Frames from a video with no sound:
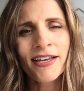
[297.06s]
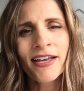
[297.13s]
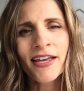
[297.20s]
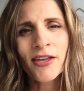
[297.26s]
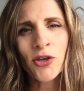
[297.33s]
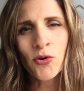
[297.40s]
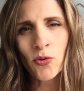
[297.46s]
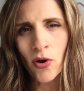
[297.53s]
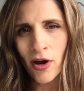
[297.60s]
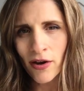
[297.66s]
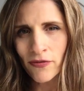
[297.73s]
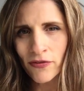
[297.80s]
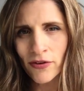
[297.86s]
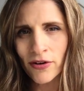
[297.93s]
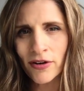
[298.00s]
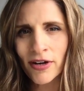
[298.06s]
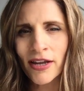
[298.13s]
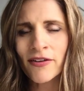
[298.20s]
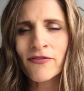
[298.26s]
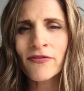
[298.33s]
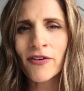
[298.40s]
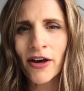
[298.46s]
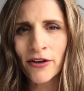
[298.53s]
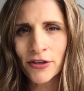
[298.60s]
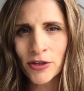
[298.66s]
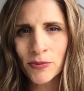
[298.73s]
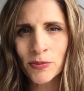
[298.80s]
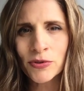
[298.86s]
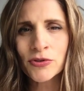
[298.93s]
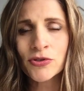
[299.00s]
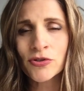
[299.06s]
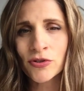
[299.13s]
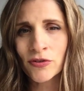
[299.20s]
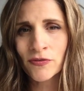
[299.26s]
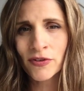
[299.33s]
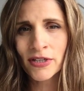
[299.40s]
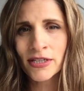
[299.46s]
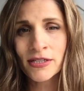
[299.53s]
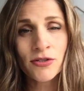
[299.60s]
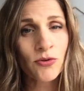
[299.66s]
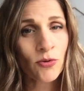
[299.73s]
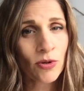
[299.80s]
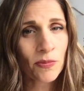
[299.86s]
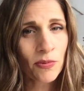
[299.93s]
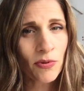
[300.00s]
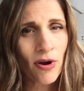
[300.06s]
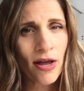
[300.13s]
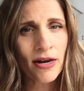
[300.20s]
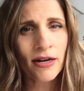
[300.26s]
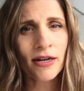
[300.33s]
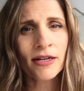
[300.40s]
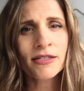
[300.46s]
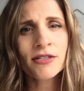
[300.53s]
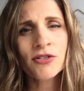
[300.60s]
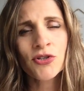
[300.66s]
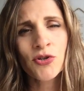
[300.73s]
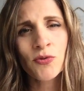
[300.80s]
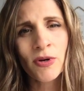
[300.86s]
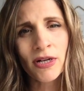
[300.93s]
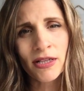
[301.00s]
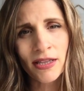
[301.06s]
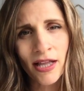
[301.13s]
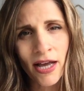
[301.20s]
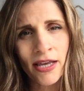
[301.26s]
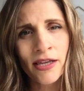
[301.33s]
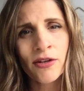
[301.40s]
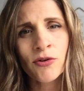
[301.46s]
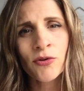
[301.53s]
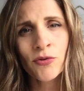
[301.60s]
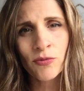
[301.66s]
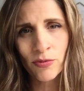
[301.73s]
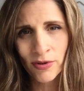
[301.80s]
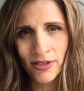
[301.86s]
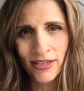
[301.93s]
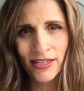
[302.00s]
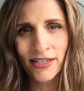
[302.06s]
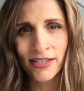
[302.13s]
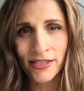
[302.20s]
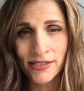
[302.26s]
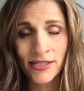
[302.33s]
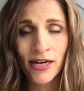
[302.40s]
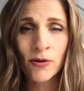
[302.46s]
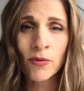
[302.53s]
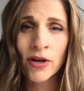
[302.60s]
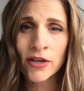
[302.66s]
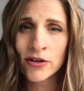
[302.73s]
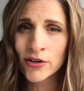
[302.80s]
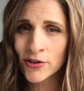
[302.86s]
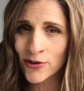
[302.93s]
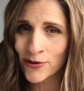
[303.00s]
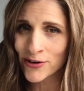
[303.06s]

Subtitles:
You offer a valuable service or product to a client who really needs it. I want you to know